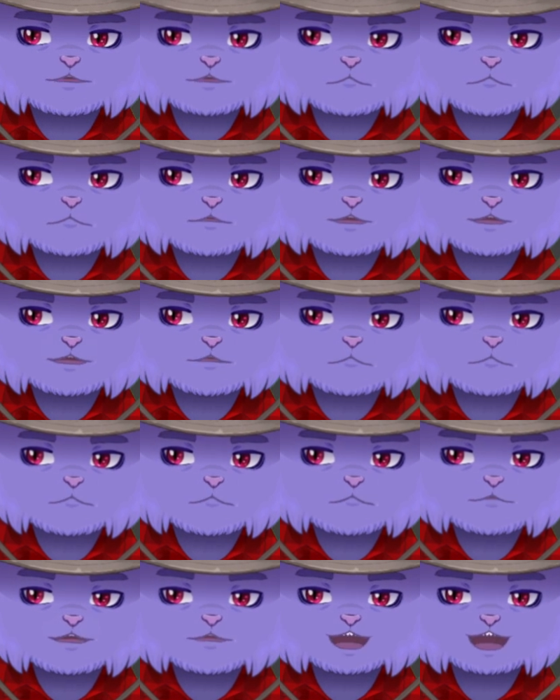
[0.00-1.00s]
a person doing
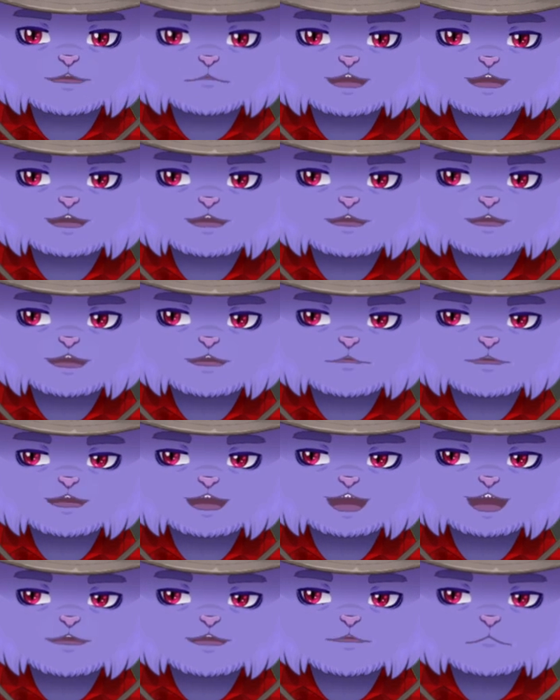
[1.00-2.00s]
this. A
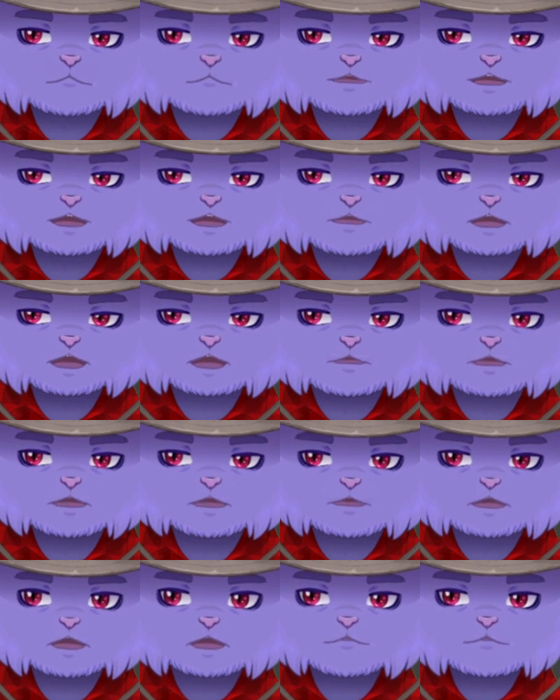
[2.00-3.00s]
person evaluated
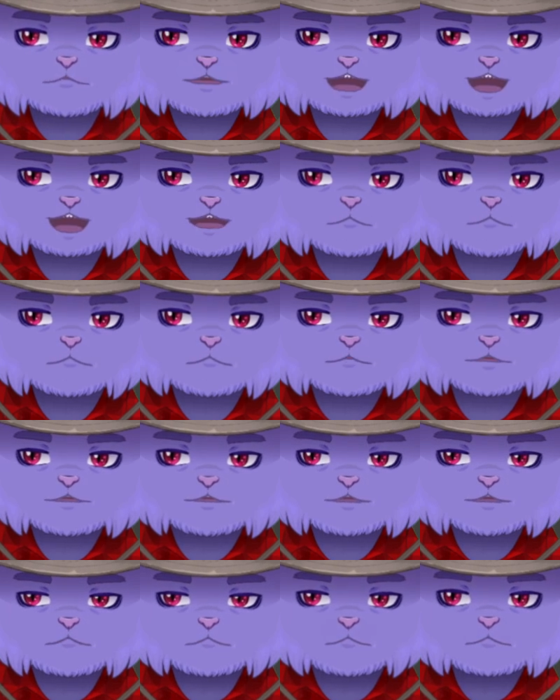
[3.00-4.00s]
the problem,
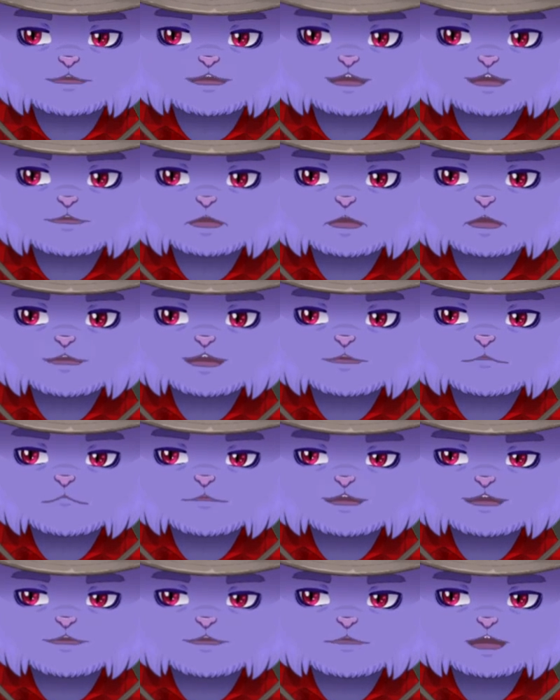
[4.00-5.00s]
noted that
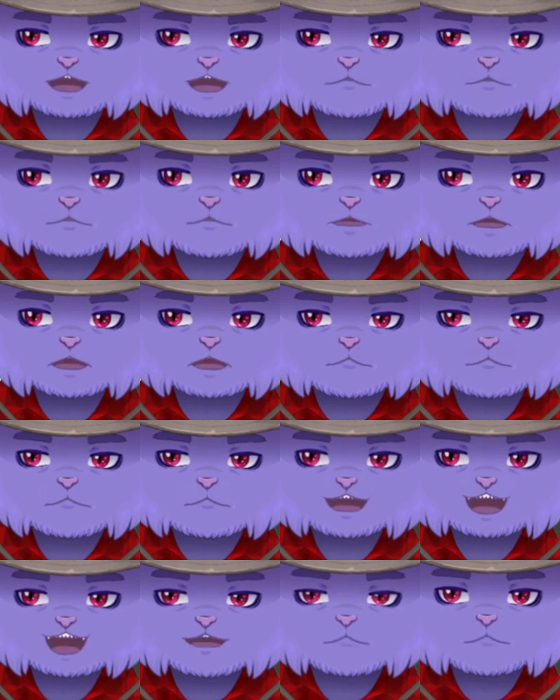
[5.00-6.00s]
noted the mocking